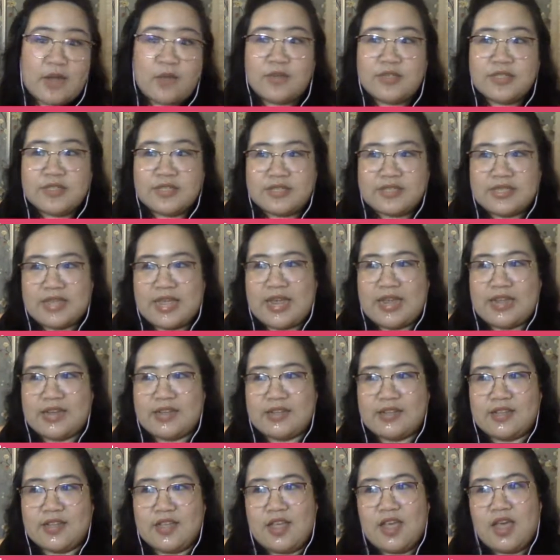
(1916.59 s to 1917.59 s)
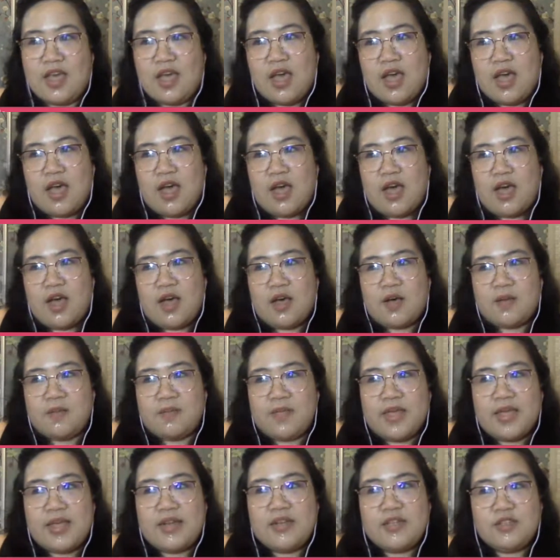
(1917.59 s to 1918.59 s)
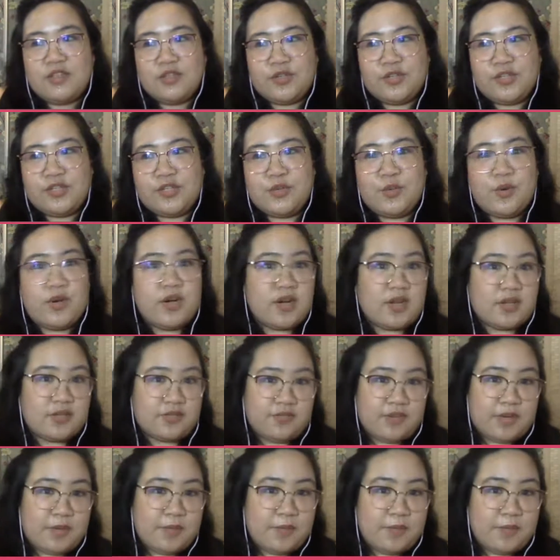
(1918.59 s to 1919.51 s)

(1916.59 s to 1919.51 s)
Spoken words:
I was assigned editors who are not